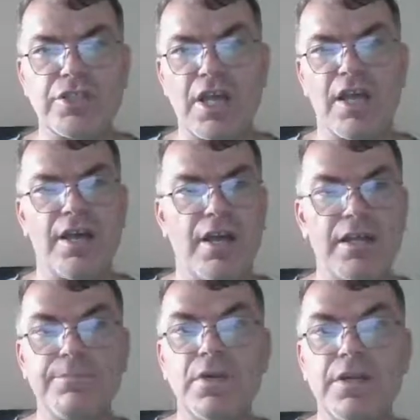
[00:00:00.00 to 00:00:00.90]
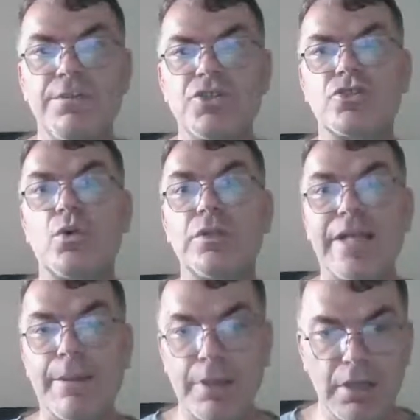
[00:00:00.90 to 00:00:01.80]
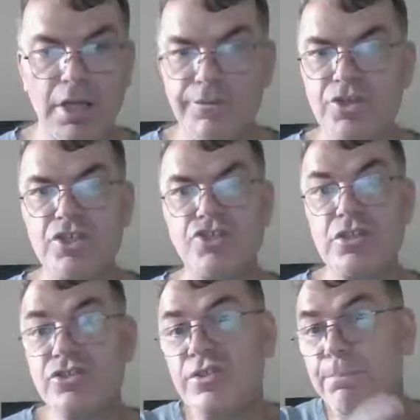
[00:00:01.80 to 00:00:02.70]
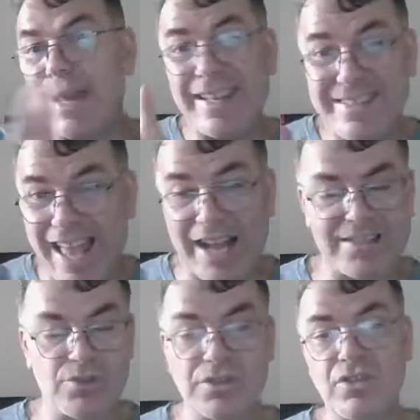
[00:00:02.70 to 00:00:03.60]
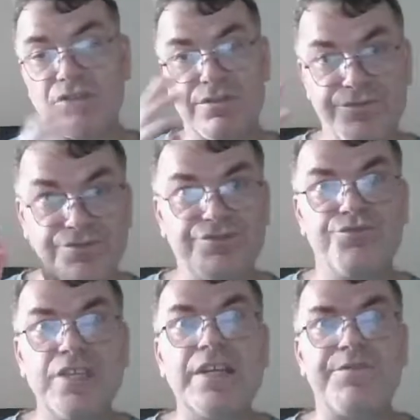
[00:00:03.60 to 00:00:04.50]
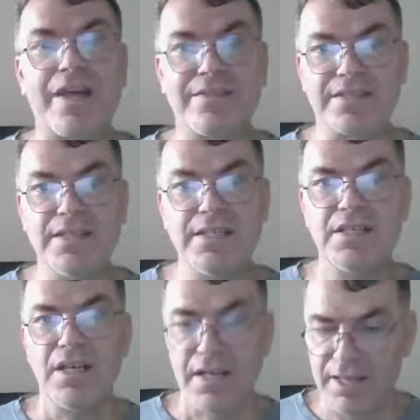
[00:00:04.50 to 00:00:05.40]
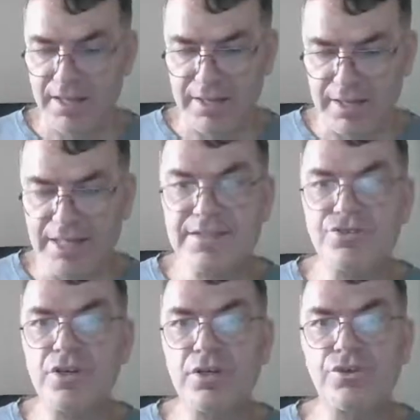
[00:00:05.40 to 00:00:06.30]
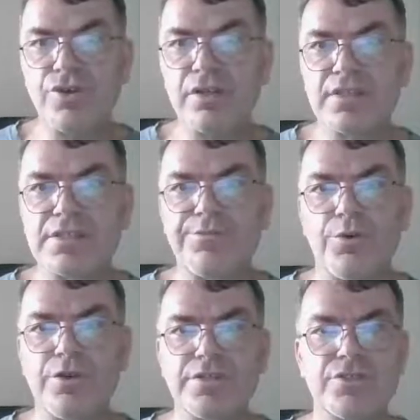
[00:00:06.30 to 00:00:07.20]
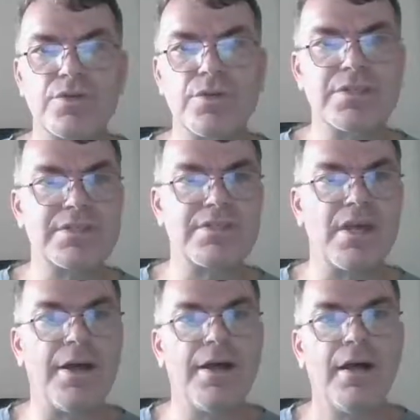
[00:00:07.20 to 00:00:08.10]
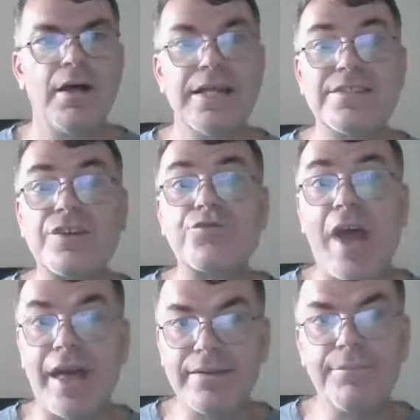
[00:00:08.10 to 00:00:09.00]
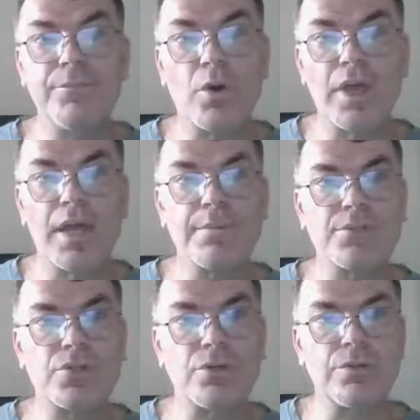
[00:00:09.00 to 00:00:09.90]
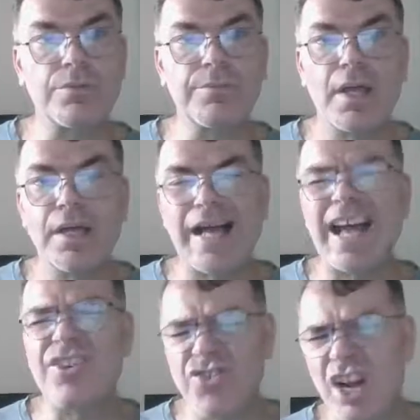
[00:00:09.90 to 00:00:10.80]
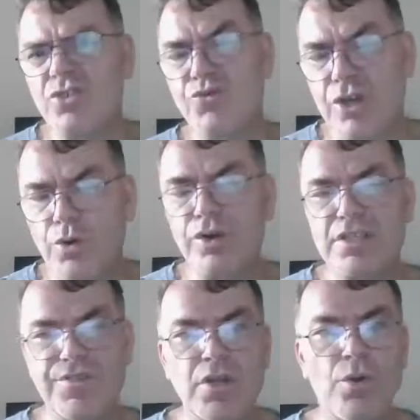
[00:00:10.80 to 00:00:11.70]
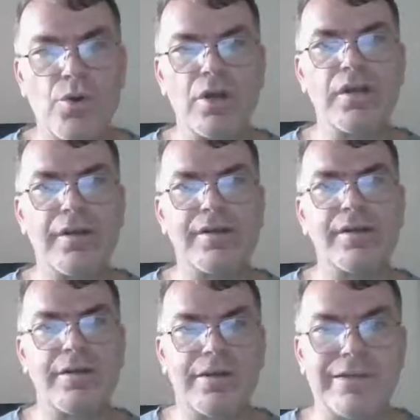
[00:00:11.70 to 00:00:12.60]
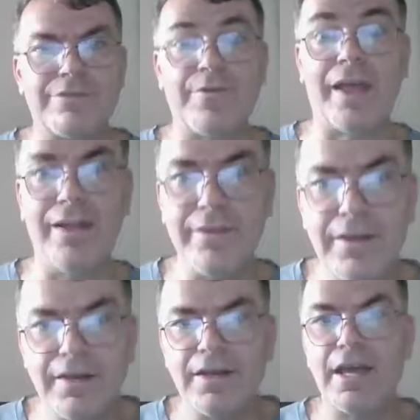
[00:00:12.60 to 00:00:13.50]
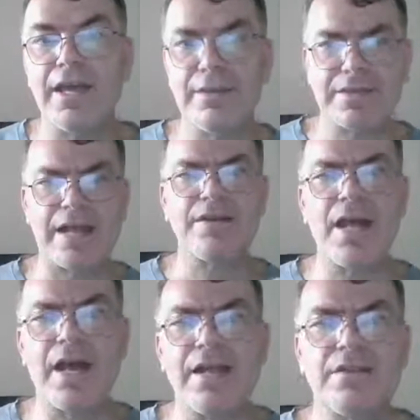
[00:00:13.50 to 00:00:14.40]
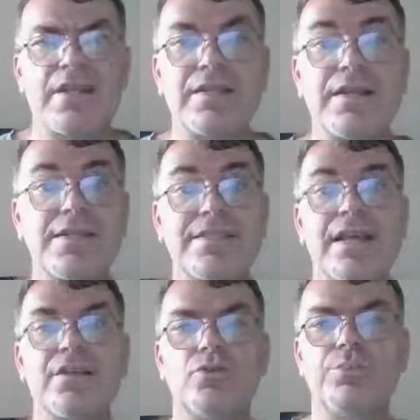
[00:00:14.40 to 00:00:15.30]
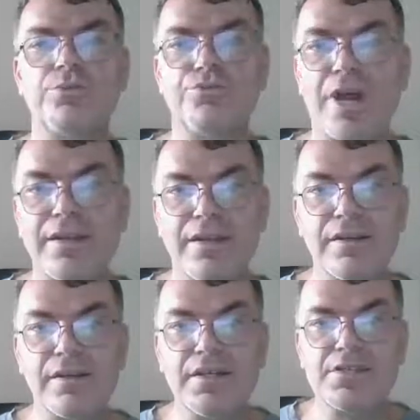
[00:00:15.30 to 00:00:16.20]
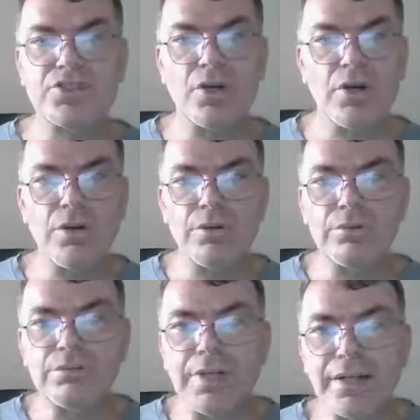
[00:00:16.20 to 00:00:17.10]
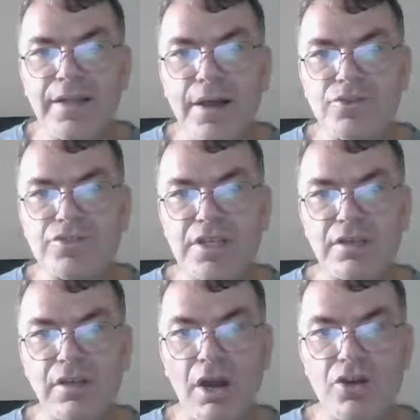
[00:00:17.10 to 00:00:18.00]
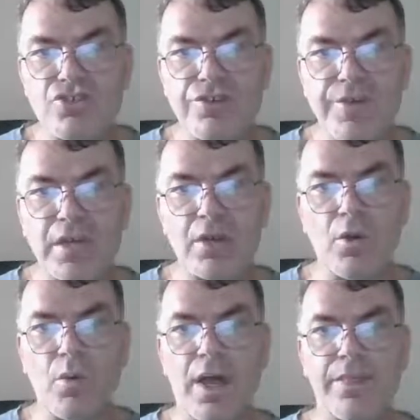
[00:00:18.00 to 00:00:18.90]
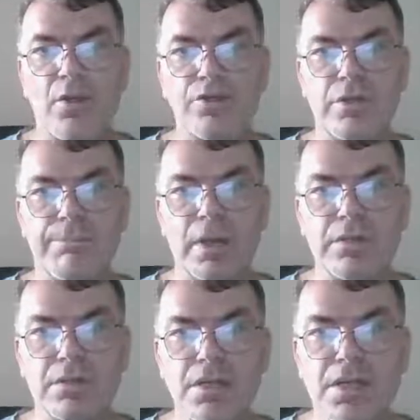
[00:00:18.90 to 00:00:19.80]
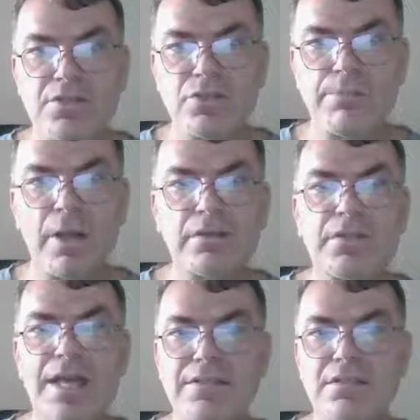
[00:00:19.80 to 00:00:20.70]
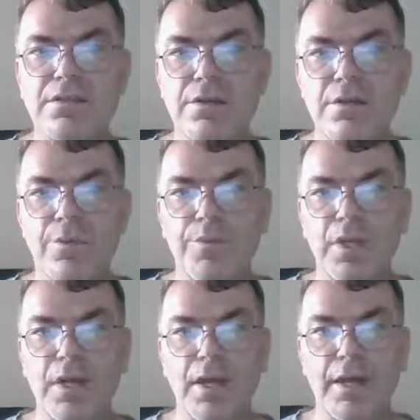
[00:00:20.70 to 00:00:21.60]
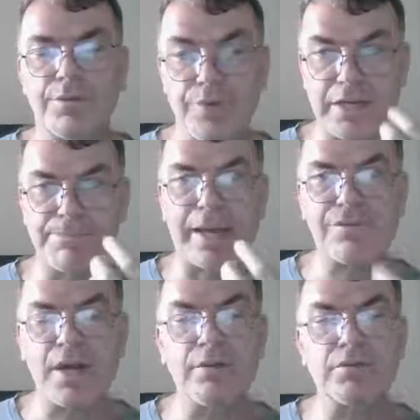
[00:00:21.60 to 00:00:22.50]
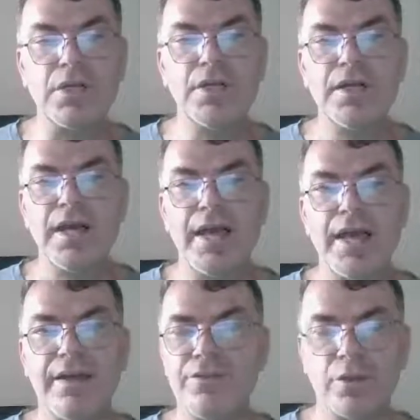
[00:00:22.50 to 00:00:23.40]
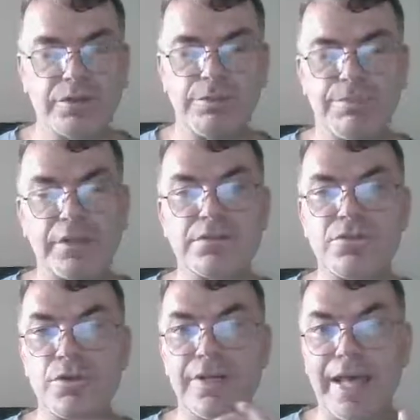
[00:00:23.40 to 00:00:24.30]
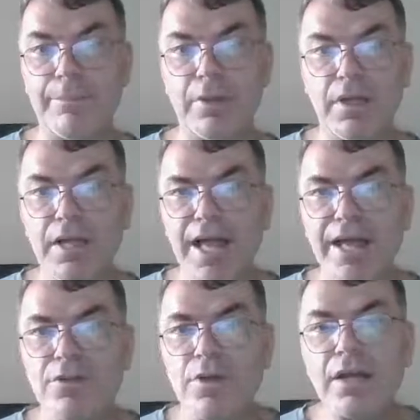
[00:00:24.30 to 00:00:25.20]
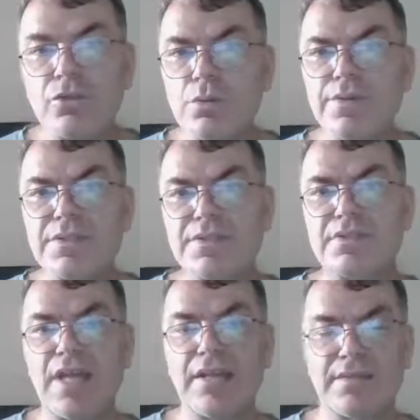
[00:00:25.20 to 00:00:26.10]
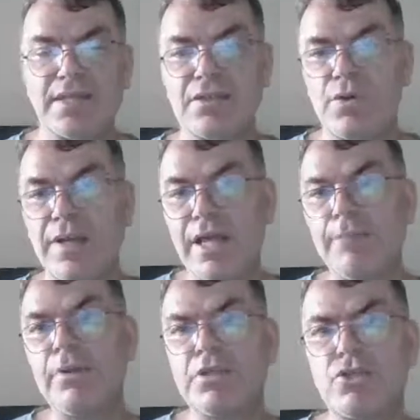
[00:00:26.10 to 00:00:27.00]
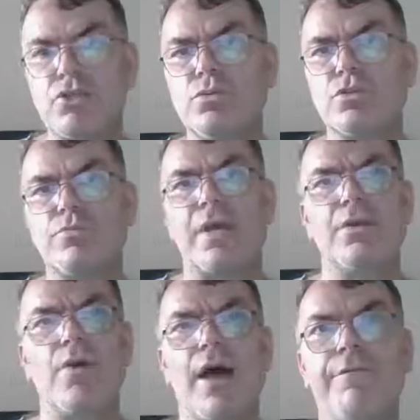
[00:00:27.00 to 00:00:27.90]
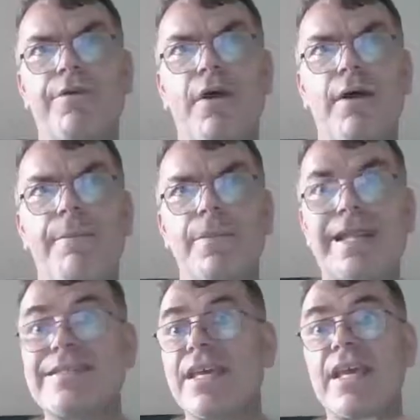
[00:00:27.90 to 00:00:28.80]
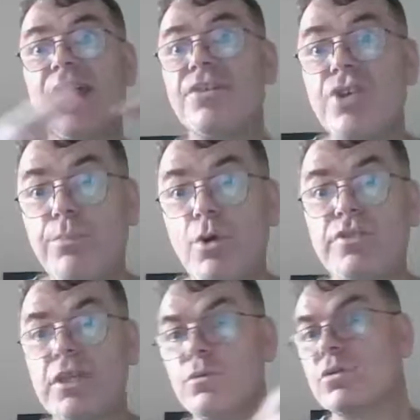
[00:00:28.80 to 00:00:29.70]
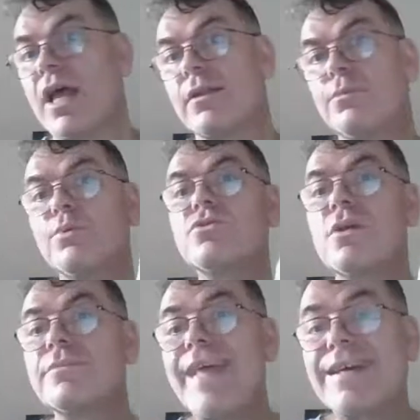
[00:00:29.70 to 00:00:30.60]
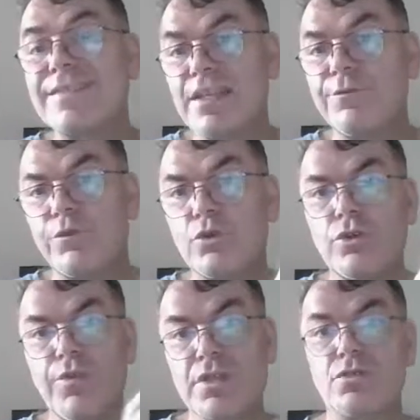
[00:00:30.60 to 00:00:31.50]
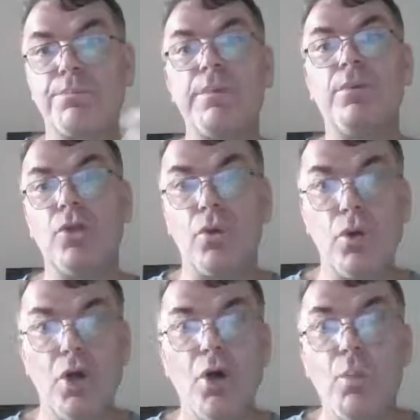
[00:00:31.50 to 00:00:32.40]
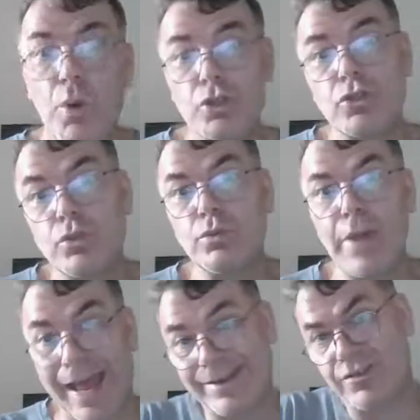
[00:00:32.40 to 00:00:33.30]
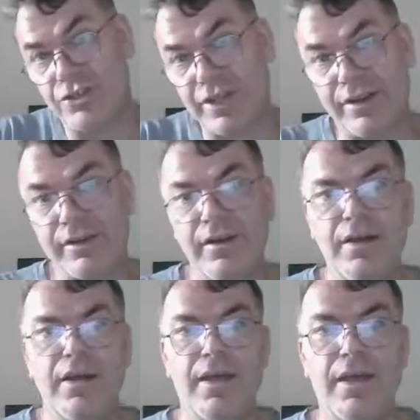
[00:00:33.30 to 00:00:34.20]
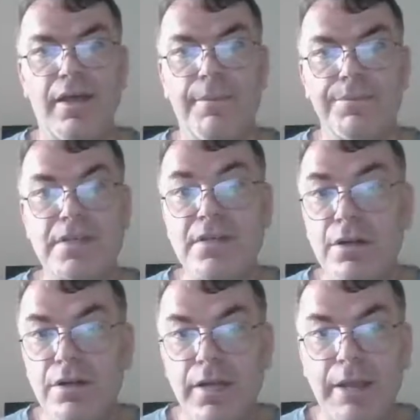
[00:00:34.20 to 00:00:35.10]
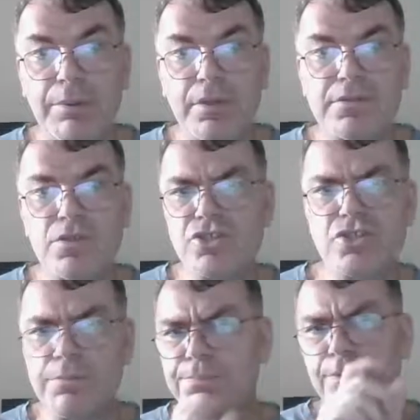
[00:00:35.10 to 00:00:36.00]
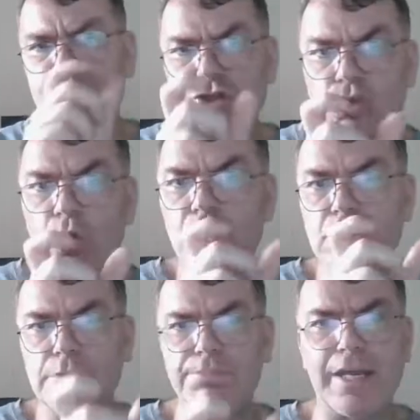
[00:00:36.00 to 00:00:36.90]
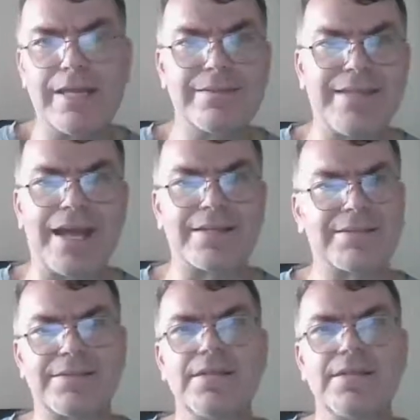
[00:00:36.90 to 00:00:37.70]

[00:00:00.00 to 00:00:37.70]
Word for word: uh, a widget called label, which is just the plain text, so it's not really fancy. Uh, let's run, run this first. So it's uh, it's a red, okay? So I tried to record this video earlier, uh, it failed, and then I decided to put red here. So I'll now just enlarge the window and not the button. So the button has a uh, uh, red background, and not button, sorry, label. And you can't do this with anything. So a label is used when you have, let's say, an entry box and you would like to put some text in front of it so people know what to enter there. And these are the labels. So just short, plain texts.